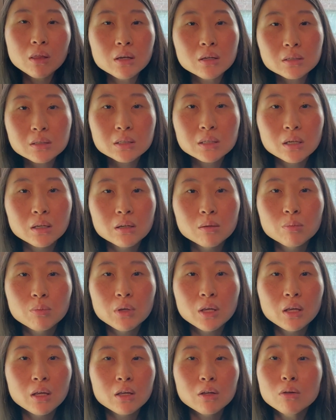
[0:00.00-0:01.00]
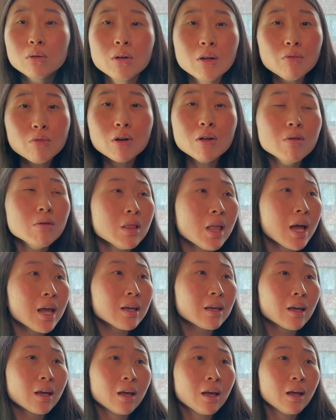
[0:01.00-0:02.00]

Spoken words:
is going to be, you never know, like,